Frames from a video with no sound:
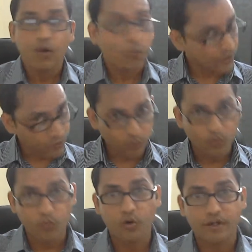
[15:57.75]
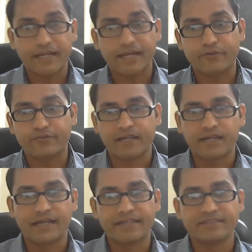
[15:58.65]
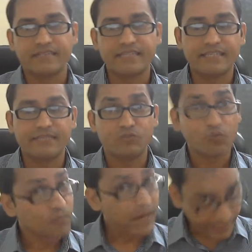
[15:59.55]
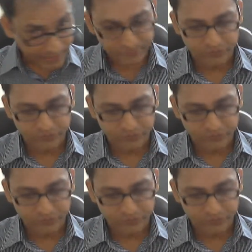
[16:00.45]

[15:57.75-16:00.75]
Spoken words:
We know what kind of Shanghai City Mumbai is